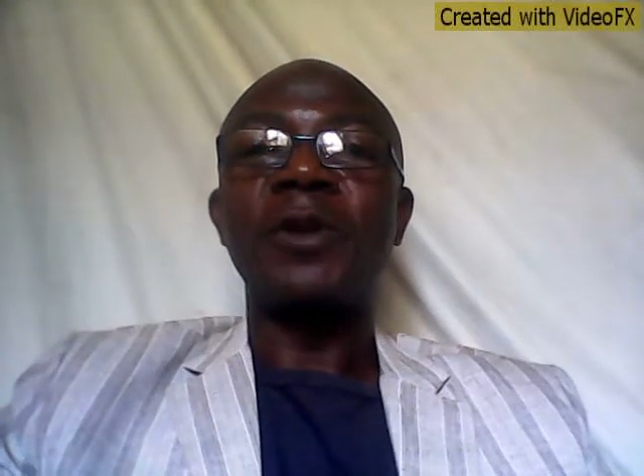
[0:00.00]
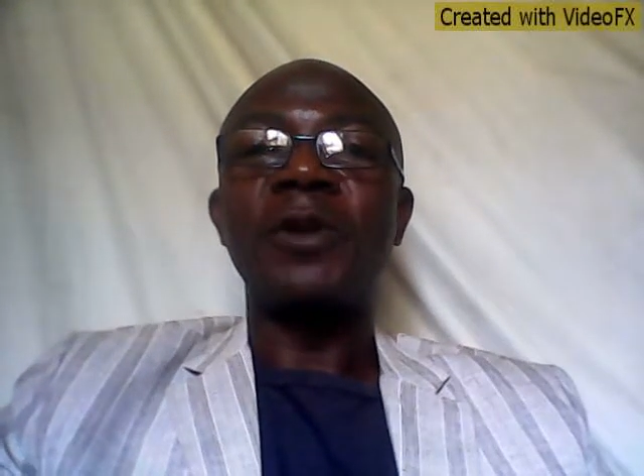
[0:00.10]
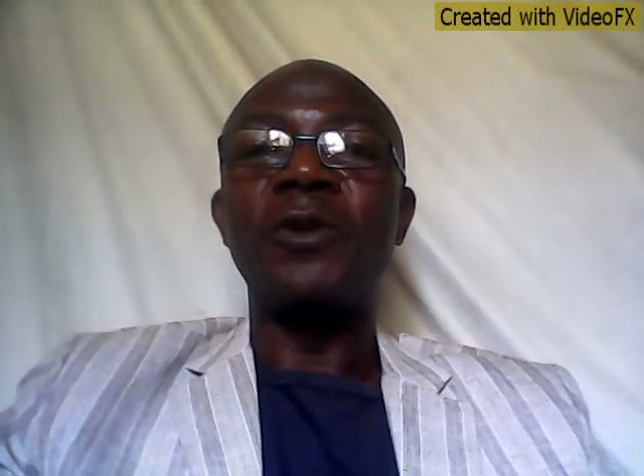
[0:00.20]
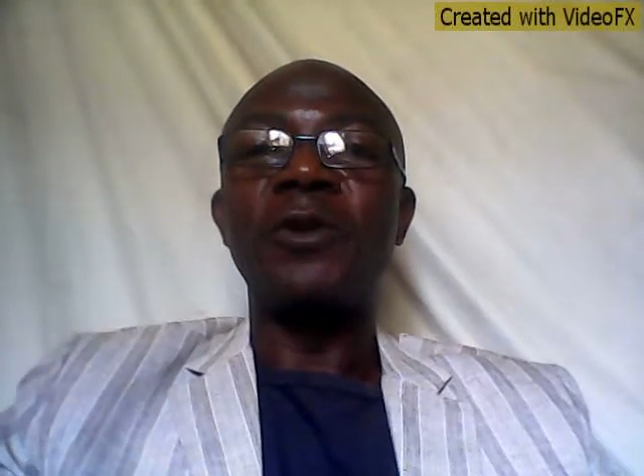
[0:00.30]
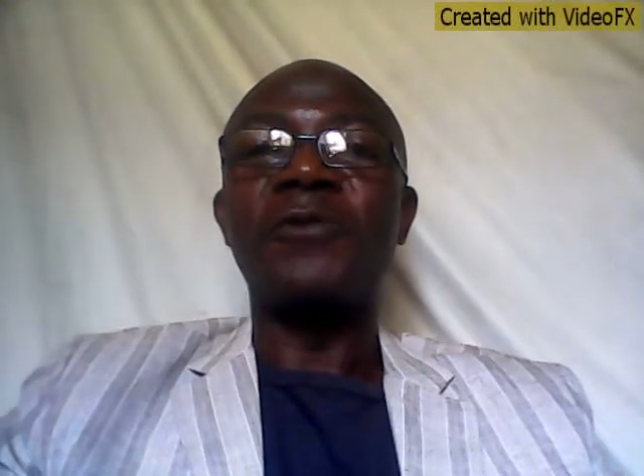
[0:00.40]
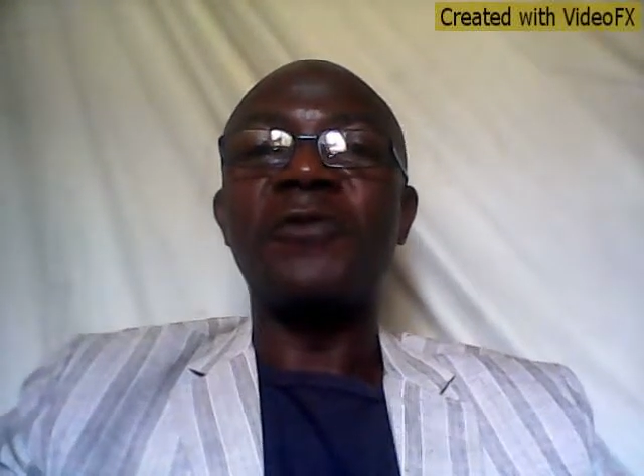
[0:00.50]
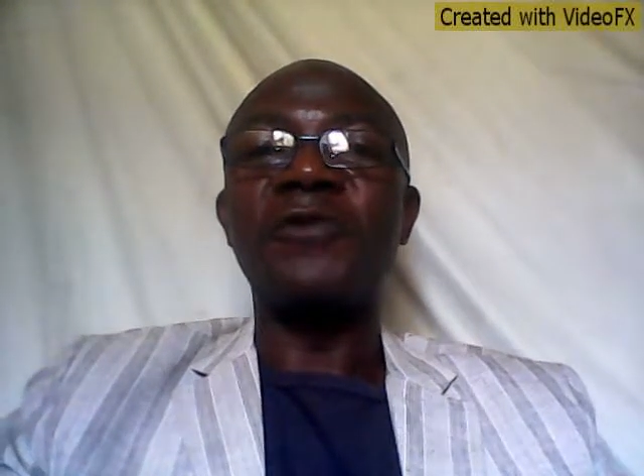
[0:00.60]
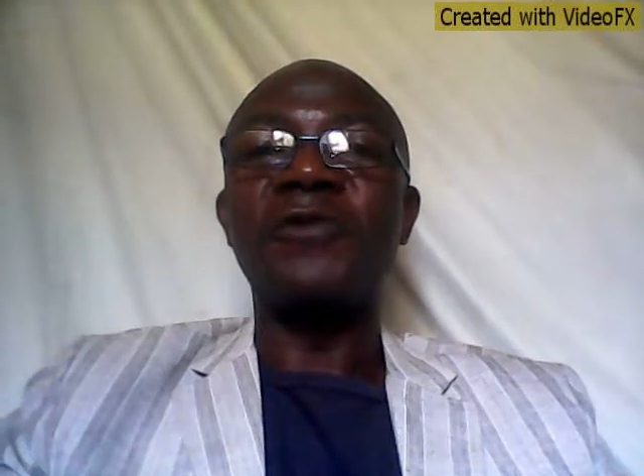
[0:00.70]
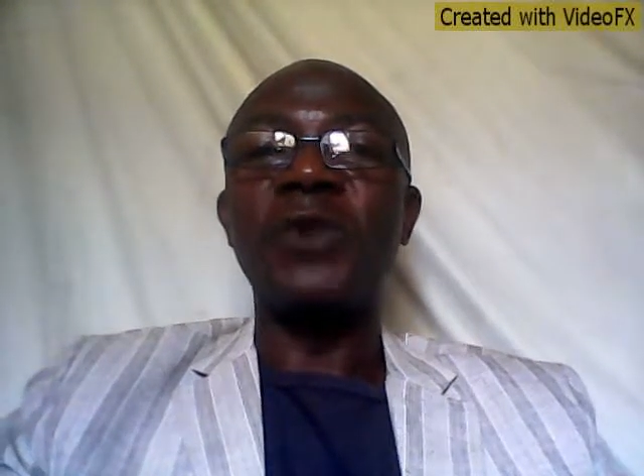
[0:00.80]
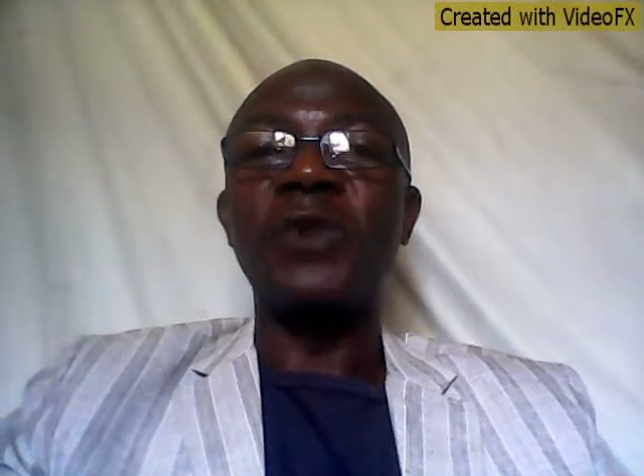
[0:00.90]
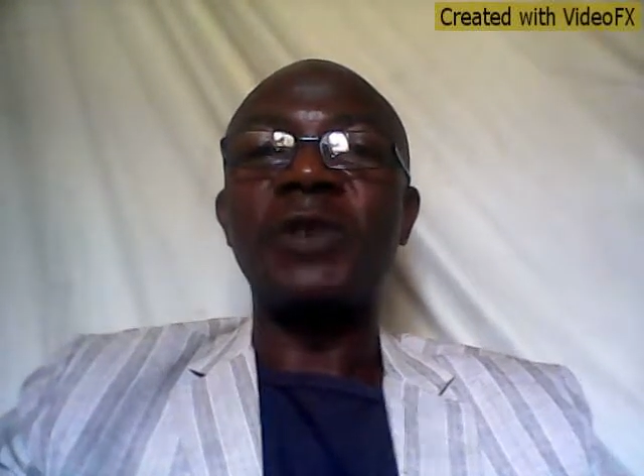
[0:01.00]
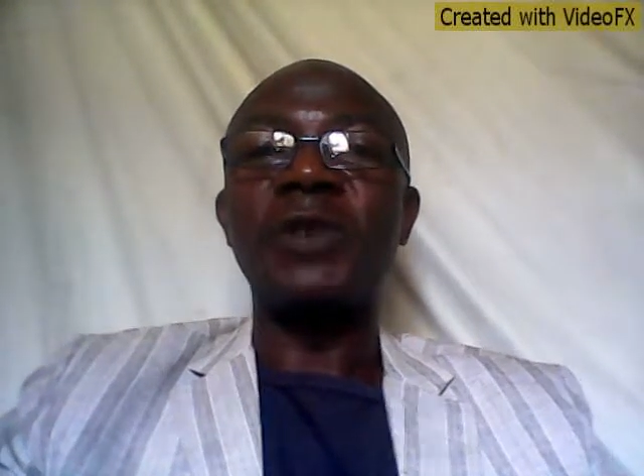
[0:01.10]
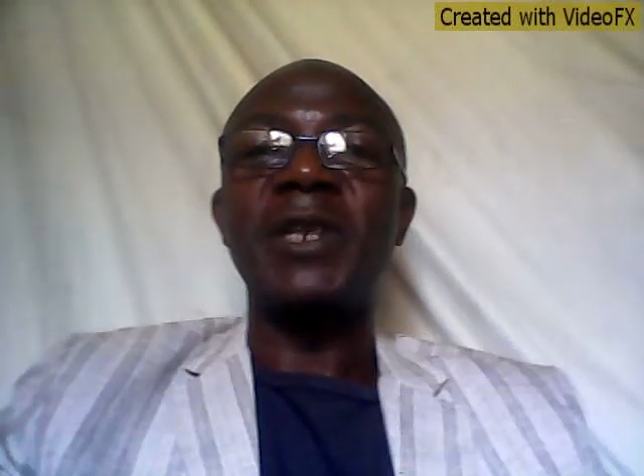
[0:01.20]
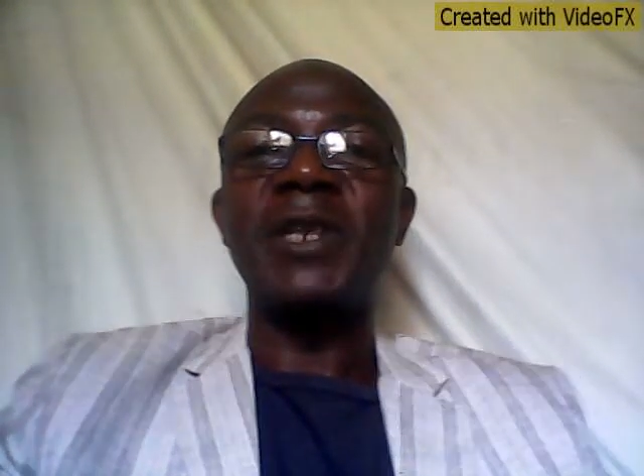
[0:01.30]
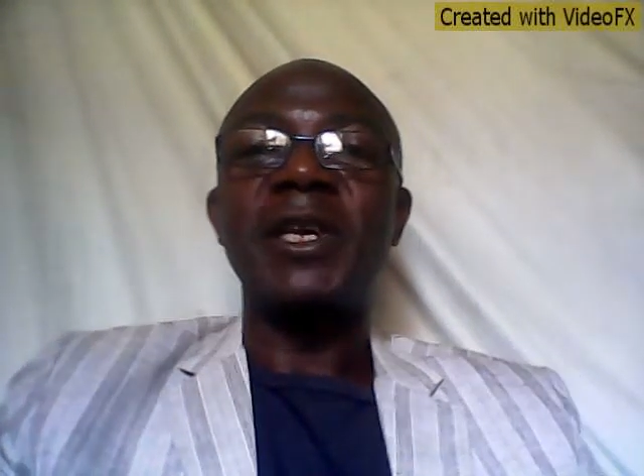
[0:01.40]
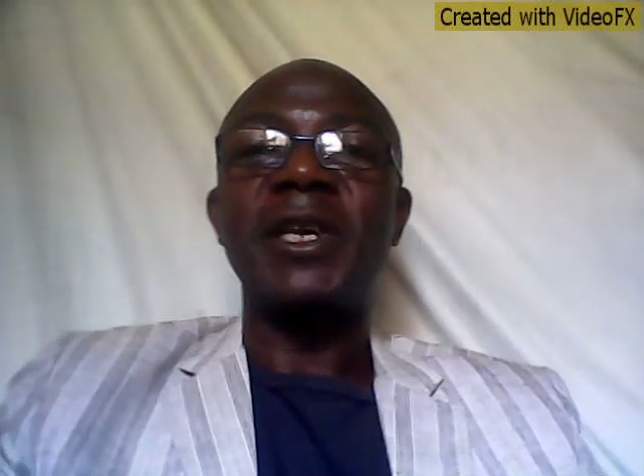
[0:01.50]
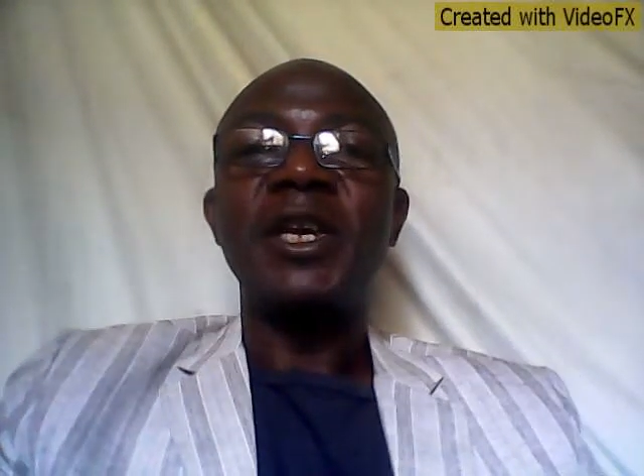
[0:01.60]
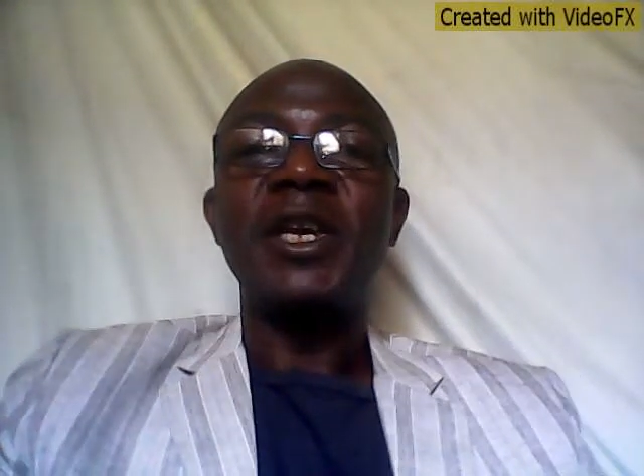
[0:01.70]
you know, frivolously